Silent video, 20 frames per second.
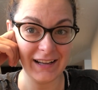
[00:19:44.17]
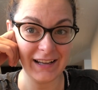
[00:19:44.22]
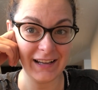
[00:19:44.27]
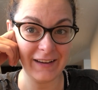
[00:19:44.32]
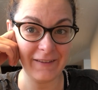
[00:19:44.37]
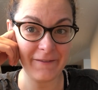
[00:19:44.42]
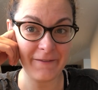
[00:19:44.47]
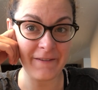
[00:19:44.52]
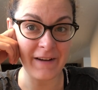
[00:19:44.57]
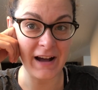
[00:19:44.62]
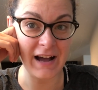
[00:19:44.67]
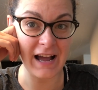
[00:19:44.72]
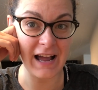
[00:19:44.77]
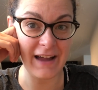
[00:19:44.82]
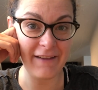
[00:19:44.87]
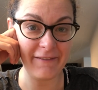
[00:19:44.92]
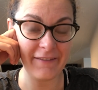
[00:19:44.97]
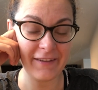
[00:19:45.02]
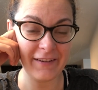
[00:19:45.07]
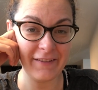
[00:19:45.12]
with
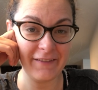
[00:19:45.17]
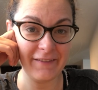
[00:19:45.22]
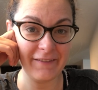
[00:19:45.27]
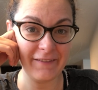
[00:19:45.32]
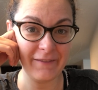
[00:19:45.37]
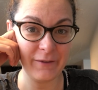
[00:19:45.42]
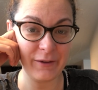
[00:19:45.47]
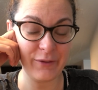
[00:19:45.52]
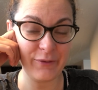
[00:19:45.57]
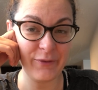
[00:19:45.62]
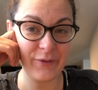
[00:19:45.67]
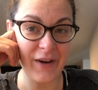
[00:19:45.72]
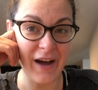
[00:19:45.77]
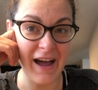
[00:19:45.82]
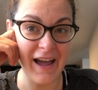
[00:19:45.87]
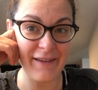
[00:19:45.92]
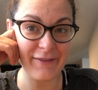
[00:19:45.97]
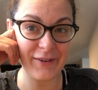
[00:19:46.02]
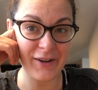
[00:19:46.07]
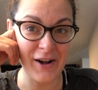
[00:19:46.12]

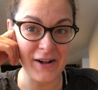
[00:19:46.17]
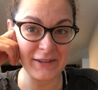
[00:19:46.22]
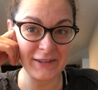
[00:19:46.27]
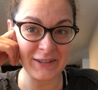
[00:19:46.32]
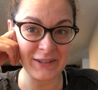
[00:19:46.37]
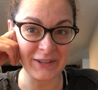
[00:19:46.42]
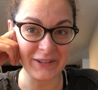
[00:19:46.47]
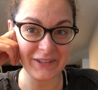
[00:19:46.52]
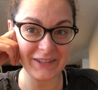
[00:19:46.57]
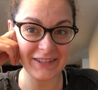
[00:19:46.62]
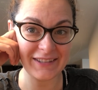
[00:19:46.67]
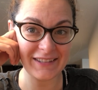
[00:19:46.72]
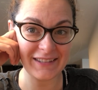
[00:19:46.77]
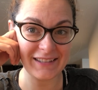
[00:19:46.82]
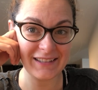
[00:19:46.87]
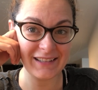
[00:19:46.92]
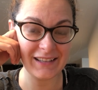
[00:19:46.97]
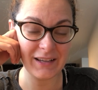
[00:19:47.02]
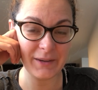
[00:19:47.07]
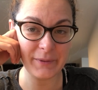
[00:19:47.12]
5 consults.
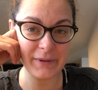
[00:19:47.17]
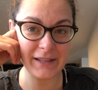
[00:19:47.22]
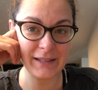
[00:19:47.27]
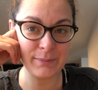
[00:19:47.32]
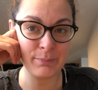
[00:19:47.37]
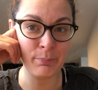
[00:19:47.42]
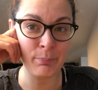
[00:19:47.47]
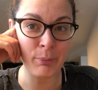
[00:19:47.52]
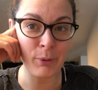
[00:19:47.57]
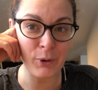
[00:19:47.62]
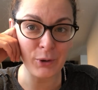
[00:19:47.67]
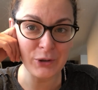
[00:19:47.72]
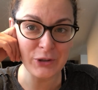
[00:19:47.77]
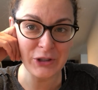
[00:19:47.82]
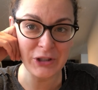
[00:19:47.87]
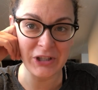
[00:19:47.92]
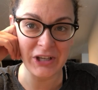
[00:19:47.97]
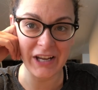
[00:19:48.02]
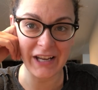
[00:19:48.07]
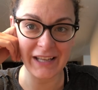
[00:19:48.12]
I mean, that's
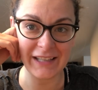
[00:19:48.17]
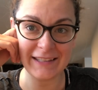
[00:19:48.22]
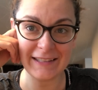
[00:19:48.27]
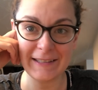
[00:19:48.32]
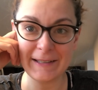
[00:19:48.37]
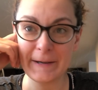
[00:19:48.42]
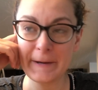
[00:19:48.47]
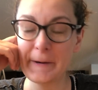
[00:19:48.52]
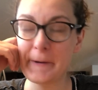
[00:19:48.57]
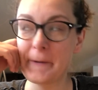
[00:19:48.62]
bullshit.